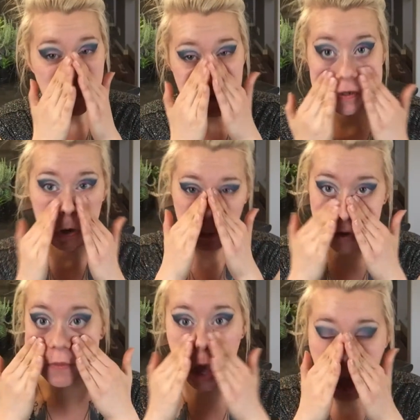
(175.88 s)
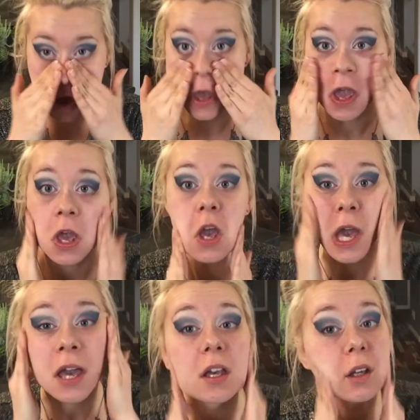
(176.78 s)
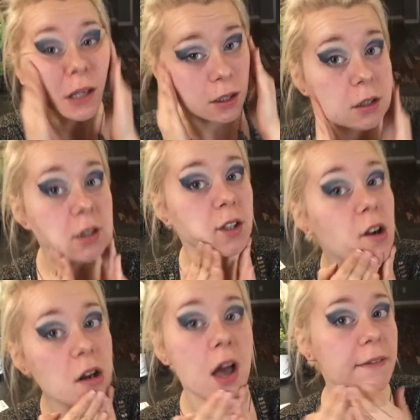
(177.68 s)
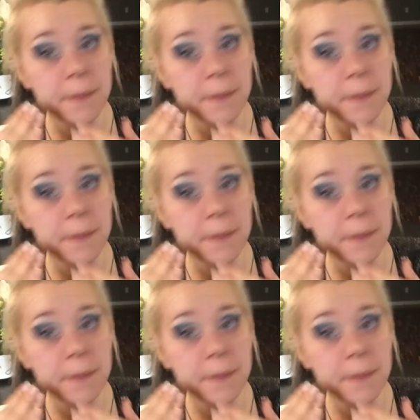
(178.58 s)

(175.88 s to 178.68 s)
I'm just gonna rub that in all